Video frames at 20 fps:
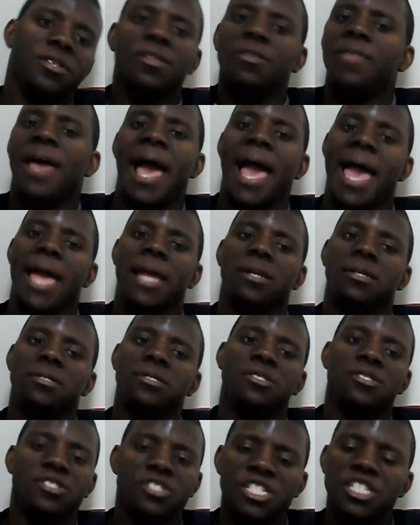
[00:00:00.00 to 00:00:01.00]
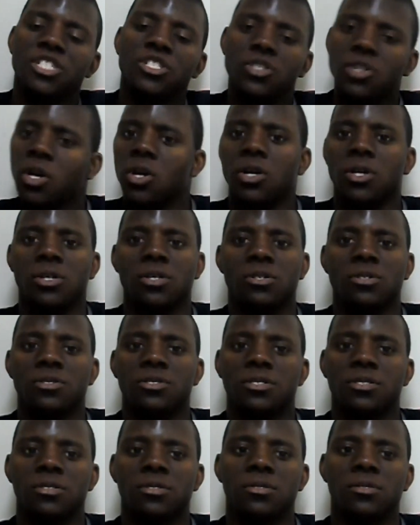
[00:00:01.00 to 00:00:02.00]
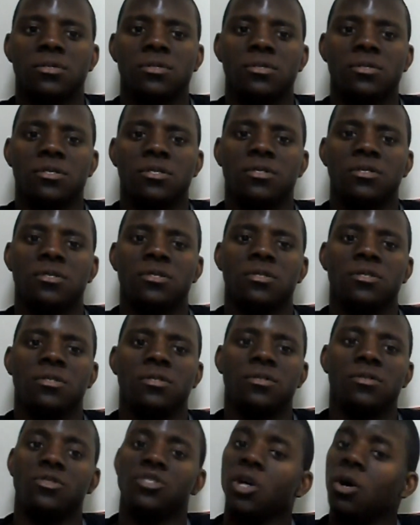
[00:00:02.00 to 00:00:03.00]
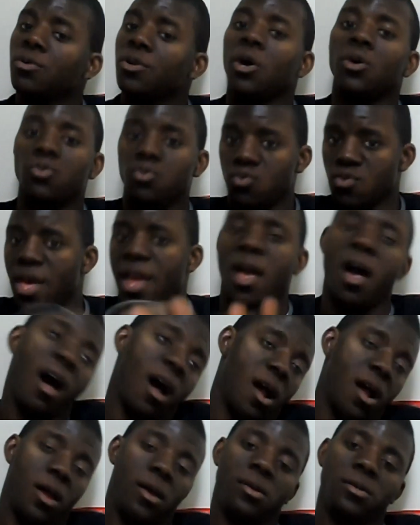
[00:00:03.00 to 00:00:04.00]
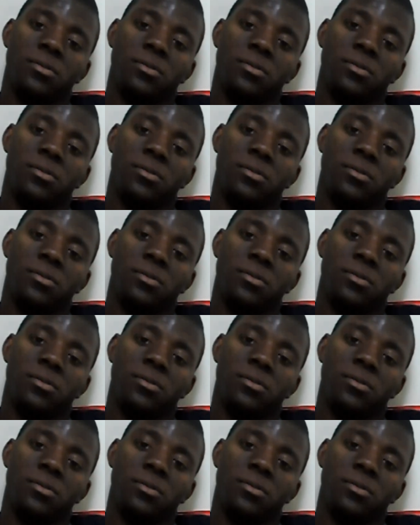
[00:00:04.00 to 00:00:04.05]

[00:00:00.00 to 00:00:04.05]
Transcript: that these girls don't know who they are.